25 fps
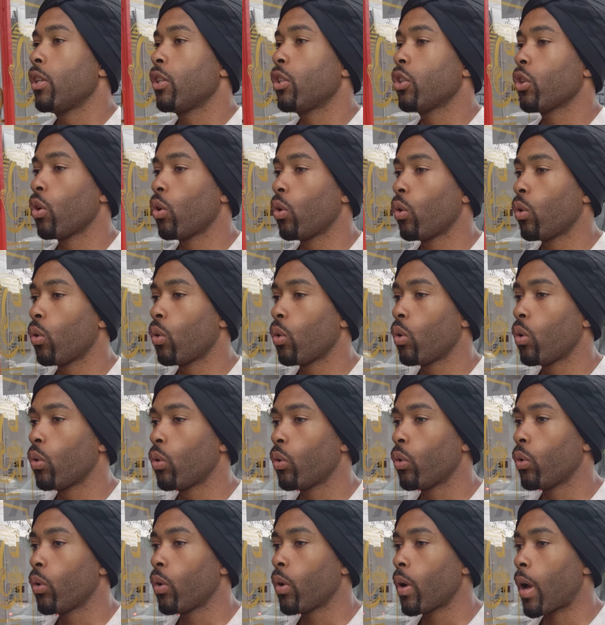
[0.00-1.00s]
So
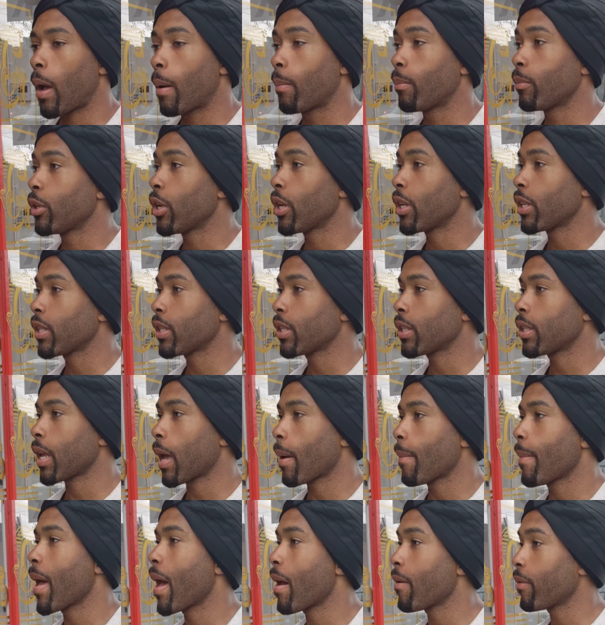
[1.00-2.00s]

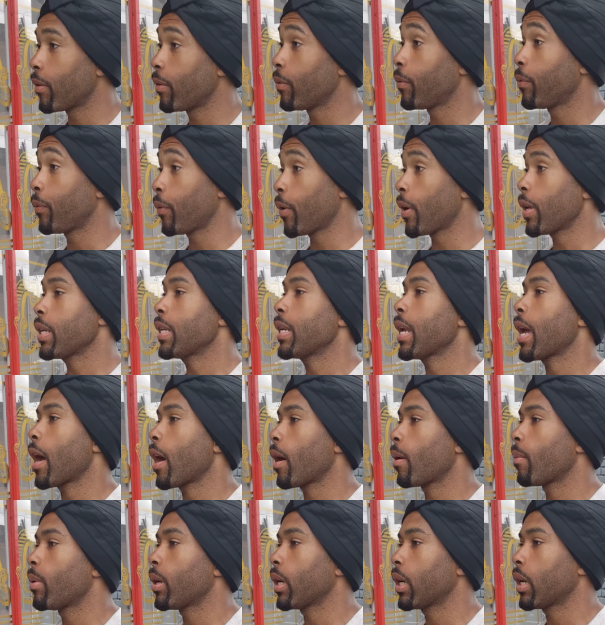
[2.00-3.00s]
I'm having fun
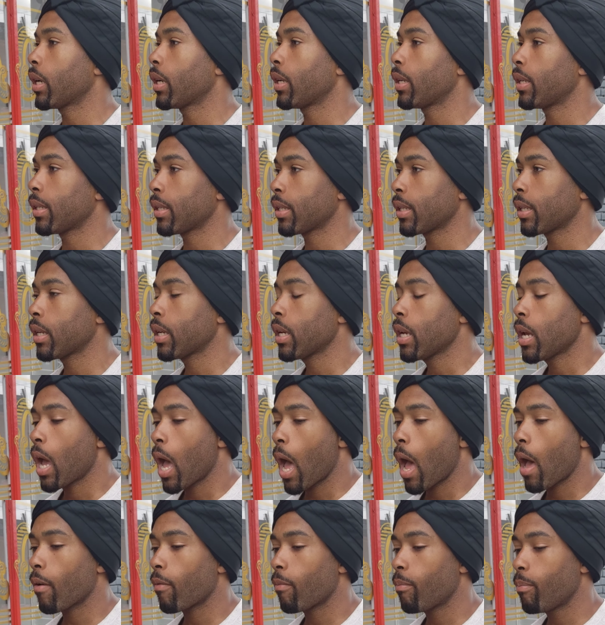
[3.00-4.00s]
now because
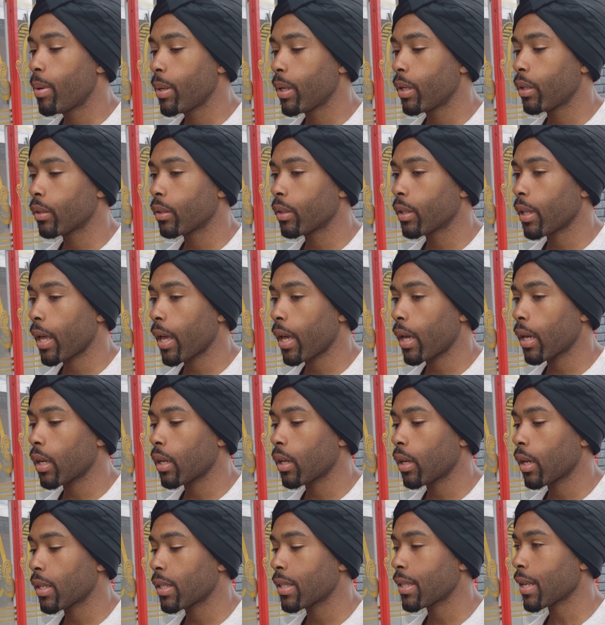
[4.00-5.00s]
I've built like
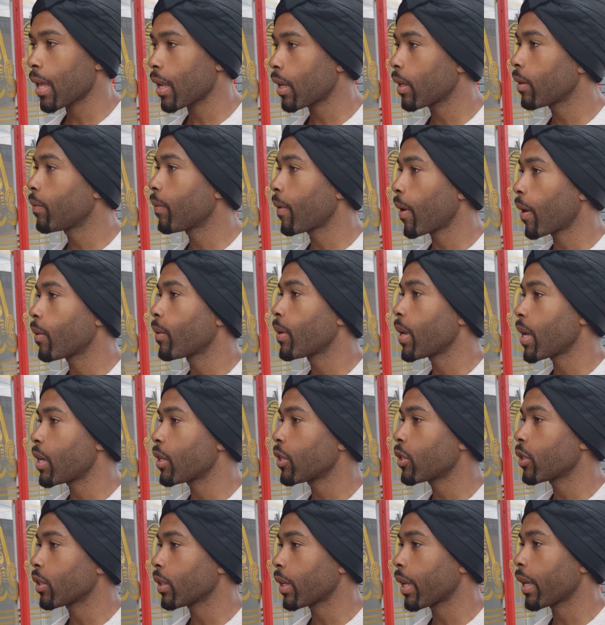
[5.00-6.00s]
a solid
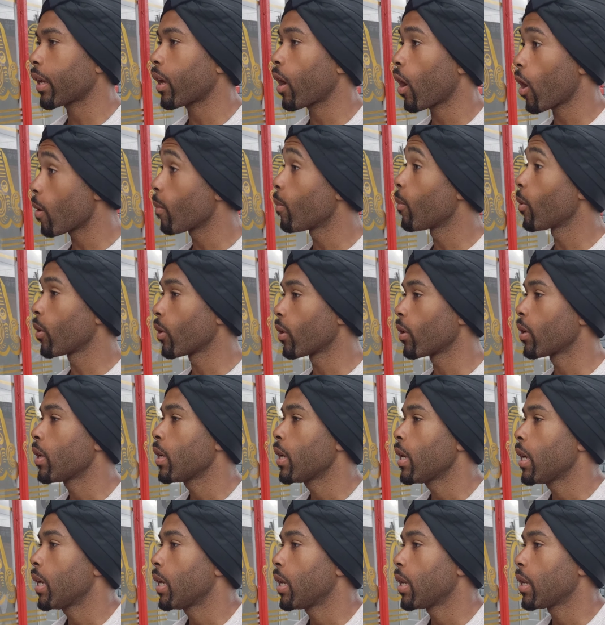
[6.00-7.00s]
foundation, like armor
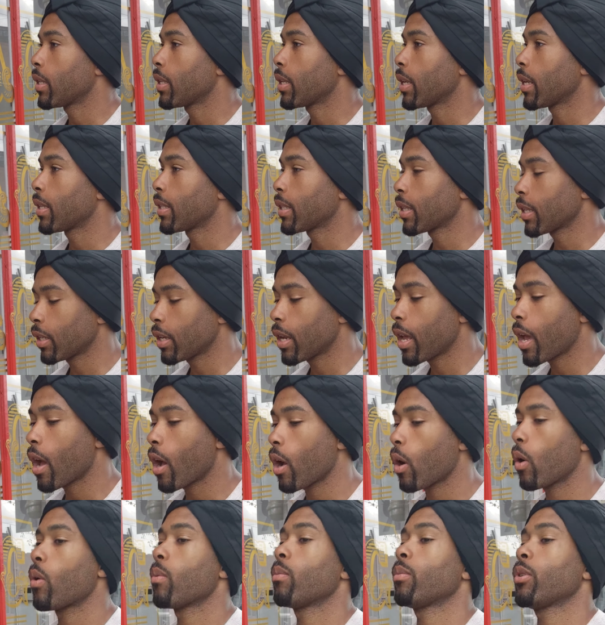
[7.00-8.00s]
in a sense, and
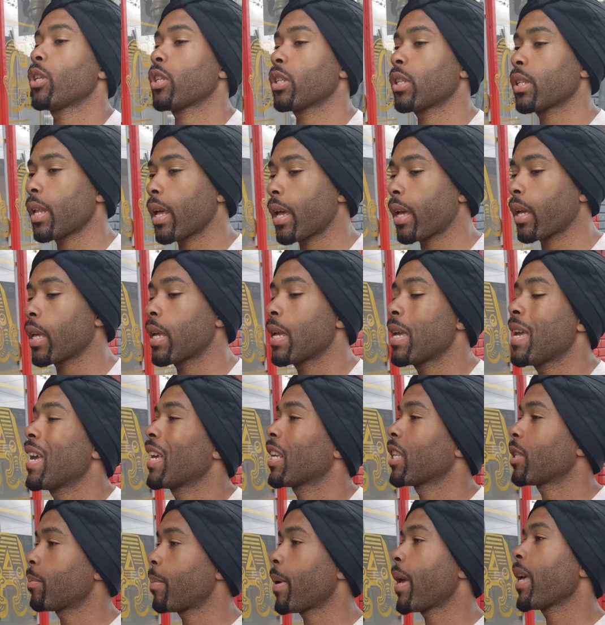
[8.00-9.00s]
now I'm just like
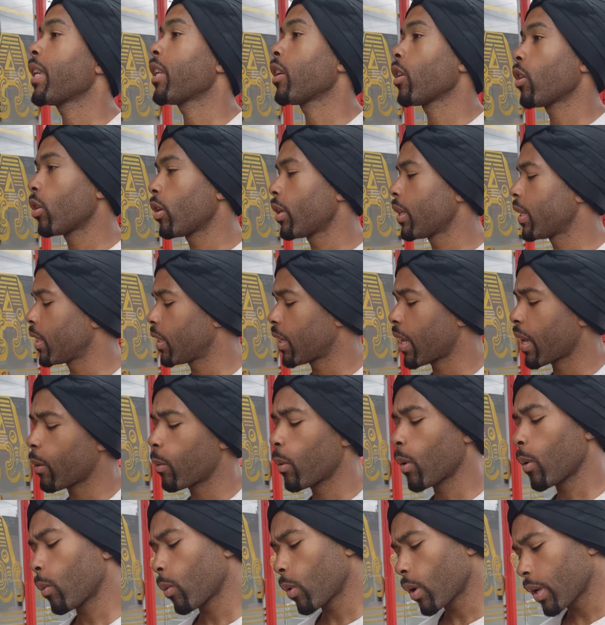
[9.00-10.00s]
expanding on it.
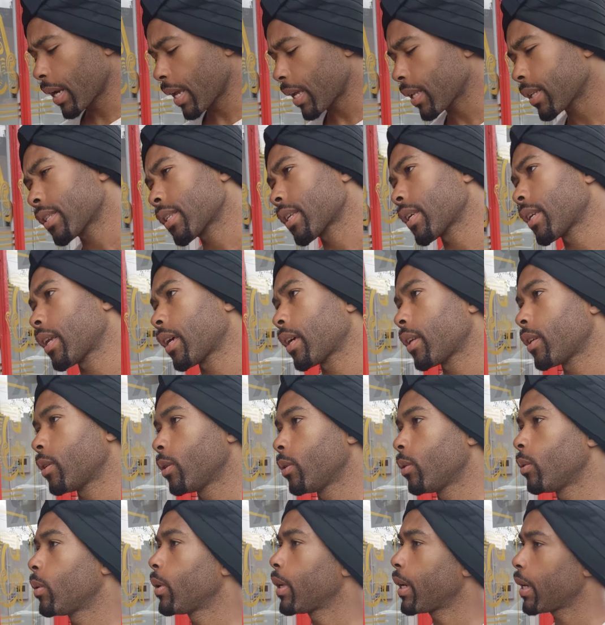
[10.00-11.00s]
Like, well, what else can I do?
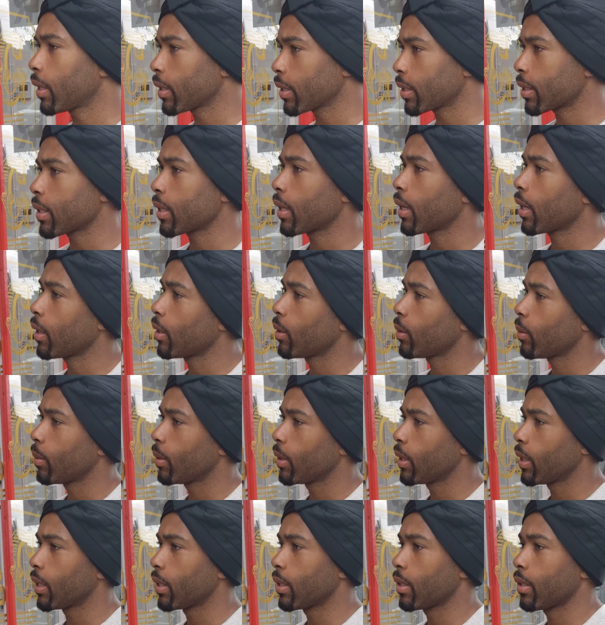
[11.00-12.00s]
What else can I do
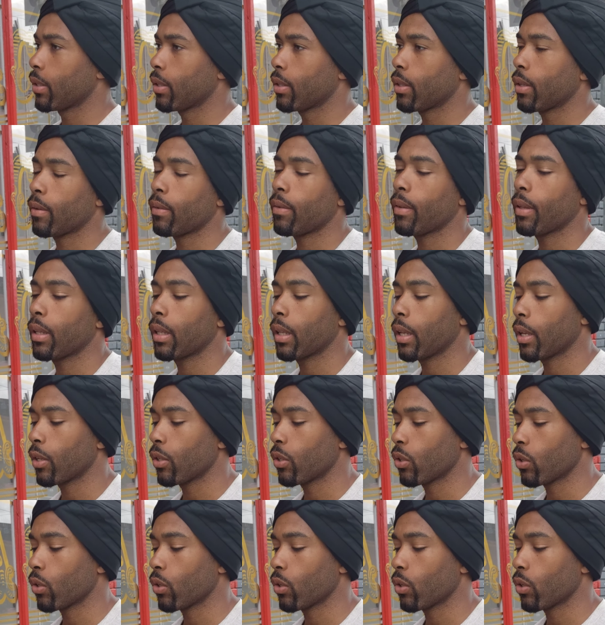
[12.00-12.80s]
with this and stuff like that?